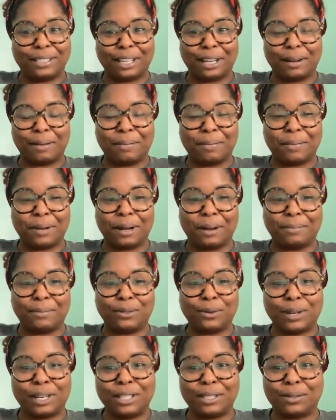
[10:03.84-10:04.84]
on some um,
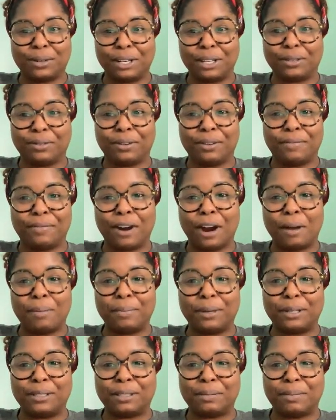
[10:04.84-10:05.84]
2023
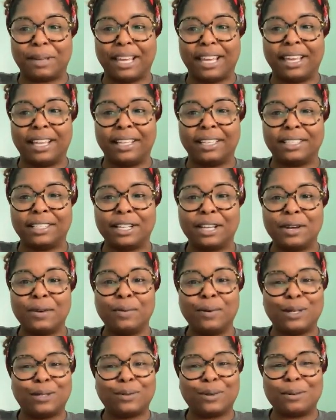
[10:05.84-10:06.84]
Farm Bill demands
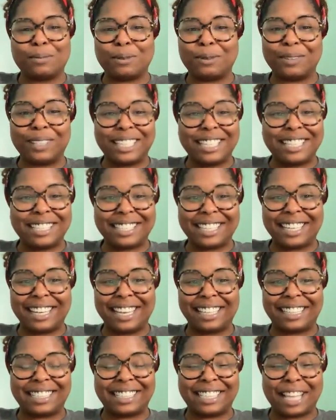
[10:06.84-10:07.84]
which we'll be releasing
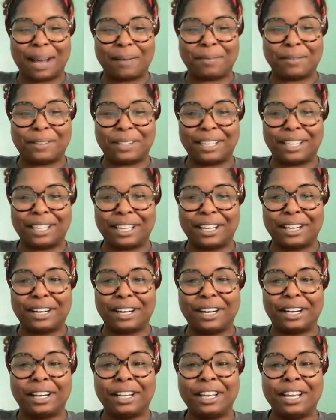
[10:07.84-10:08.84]
at the top of the
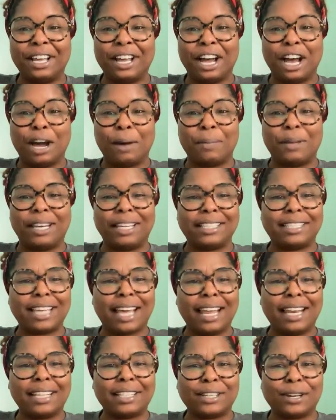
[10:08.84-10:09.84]
year. Um, and
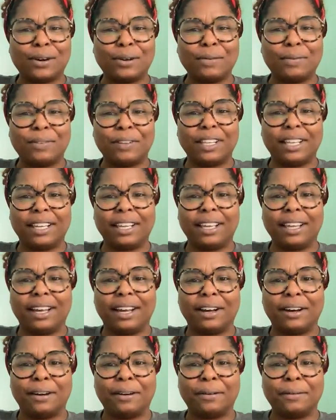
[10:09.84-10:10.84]
excited to hopefully,
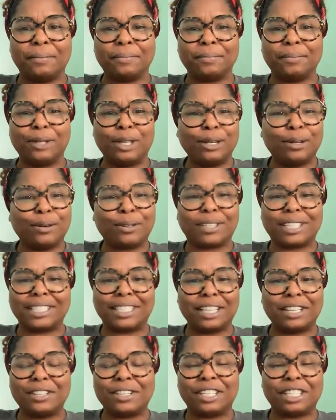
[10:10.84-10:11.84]
um, you know,
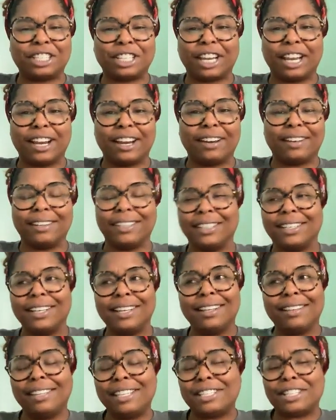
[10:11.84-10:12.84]
continue to share. And
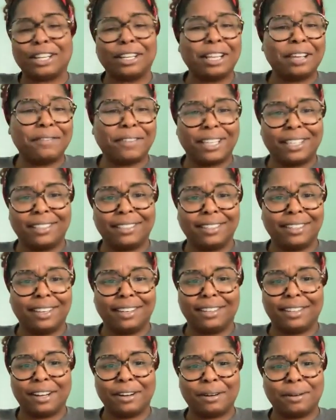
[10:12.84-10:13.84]
these are living
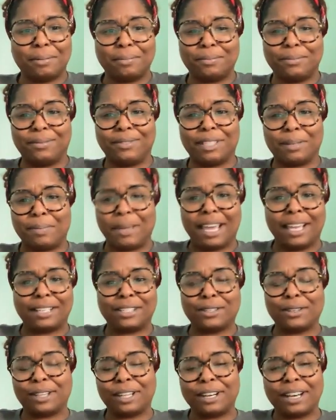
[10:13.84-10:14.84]
um,
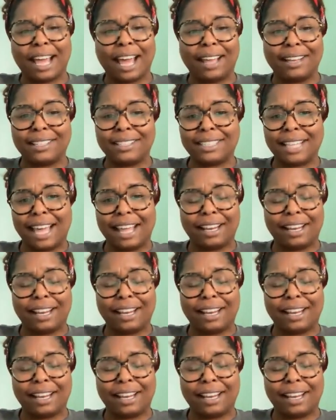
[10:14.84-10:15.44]
demands, so they're not